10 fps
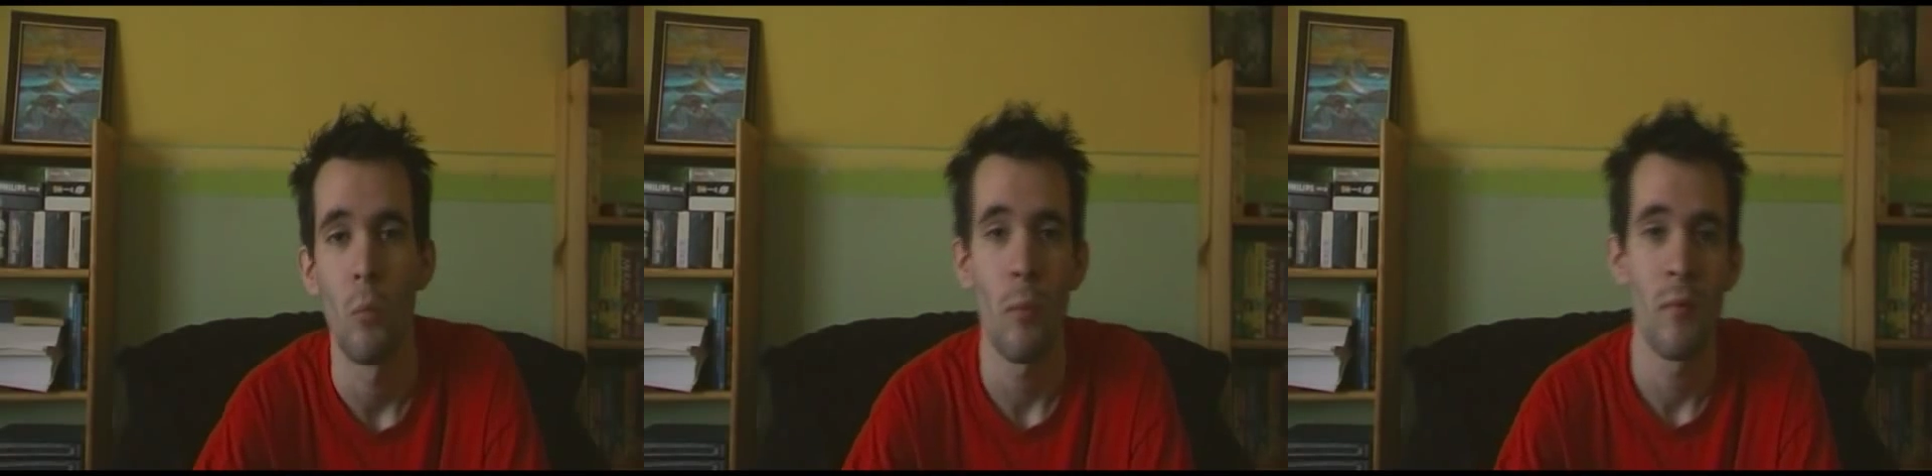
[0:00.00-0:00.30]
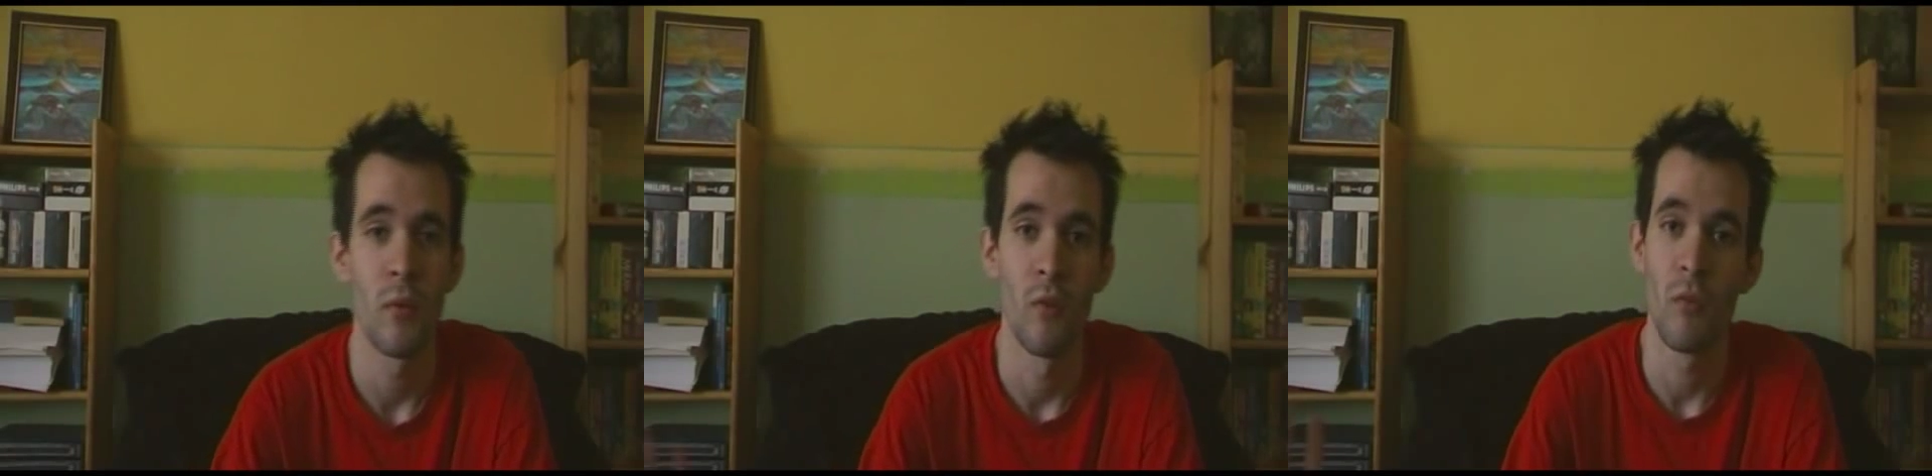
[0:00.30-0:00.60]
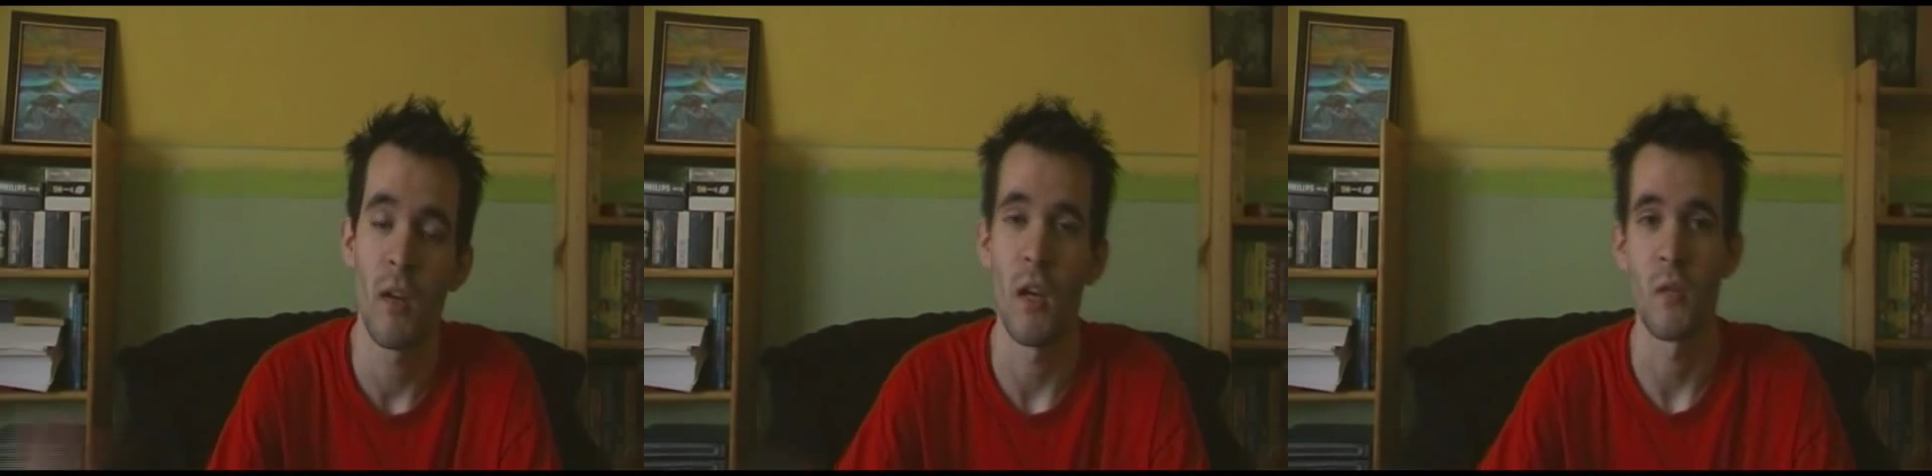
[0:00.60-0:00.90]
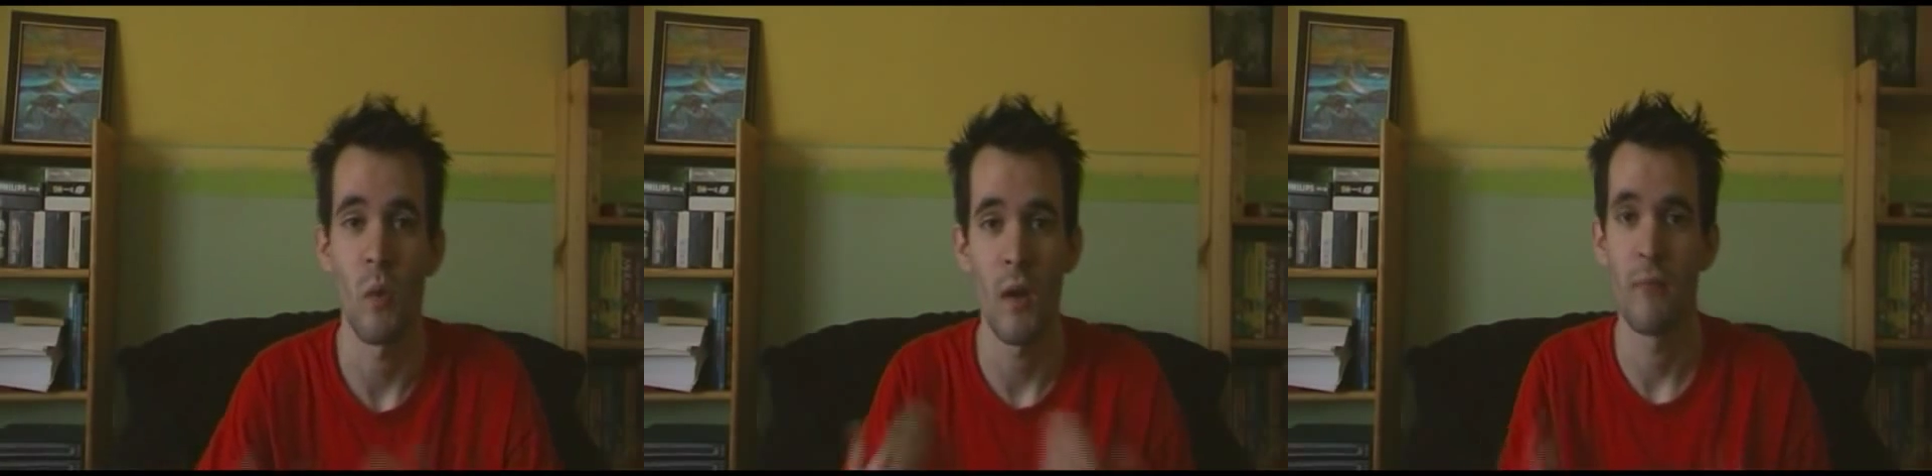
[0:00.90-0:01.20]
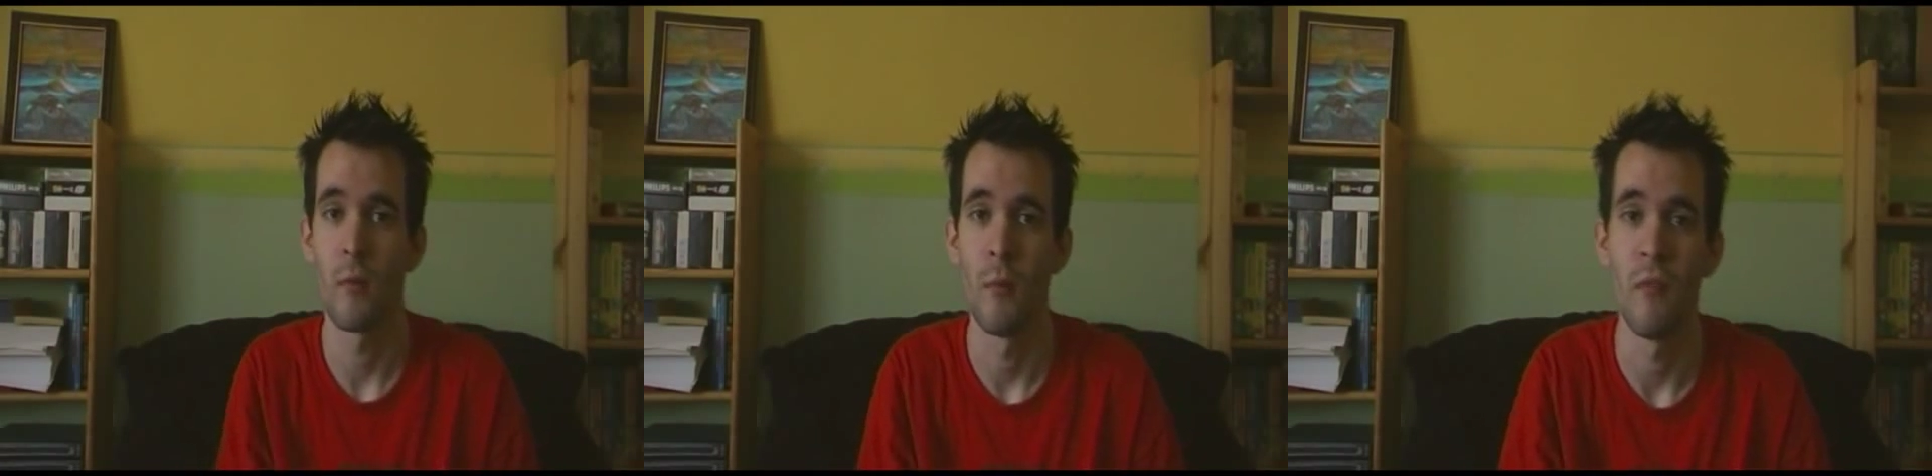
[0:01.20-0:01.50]
What people don't realise, while
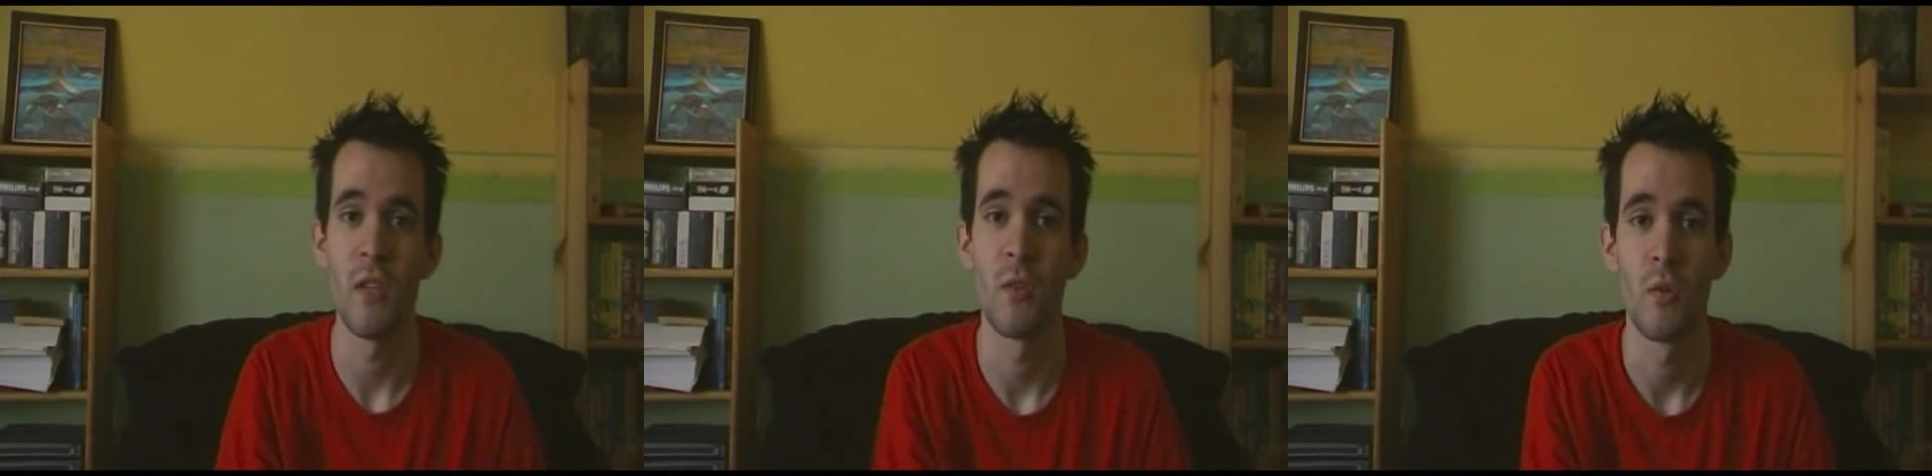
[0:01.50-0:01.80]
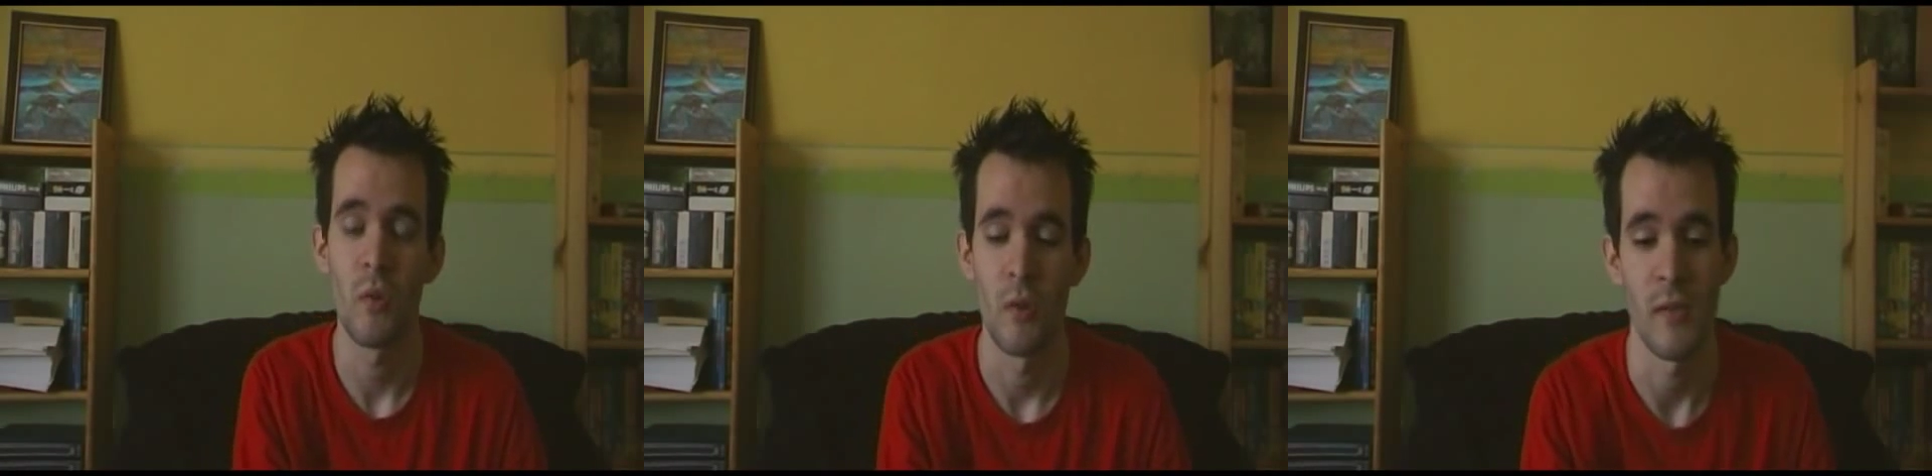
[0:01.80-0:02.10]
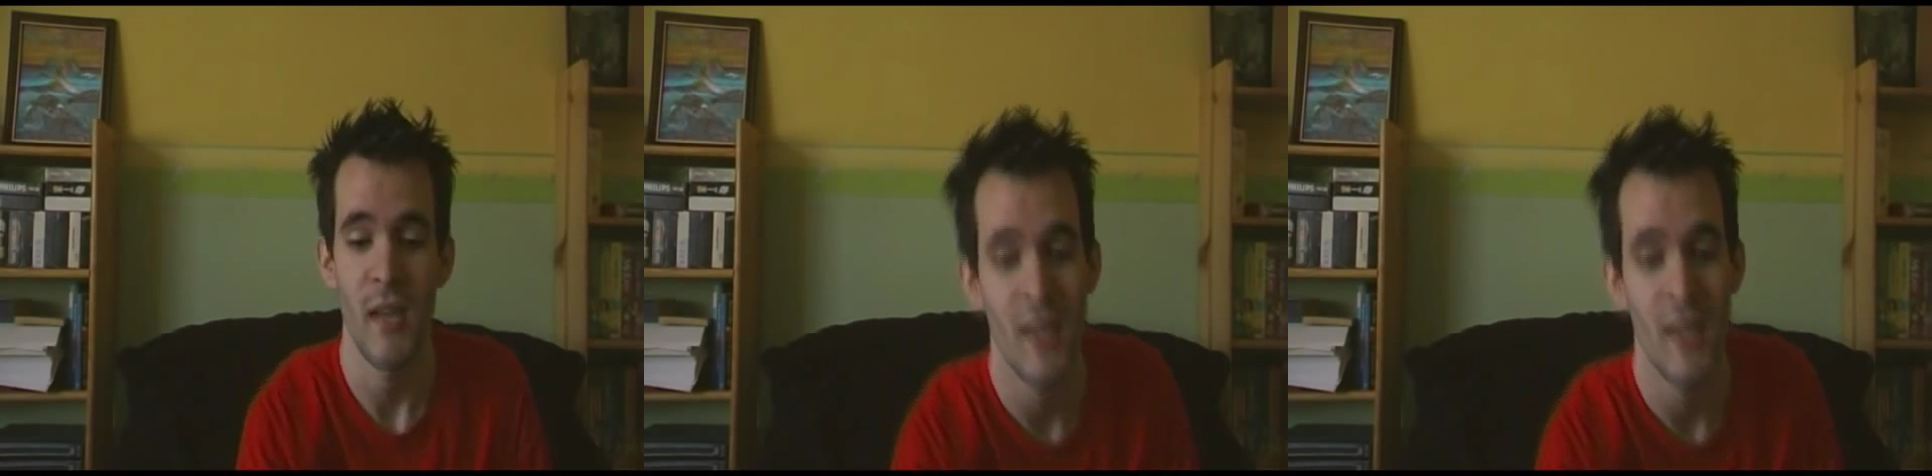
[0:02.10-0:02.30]
I'm filming these tutorials,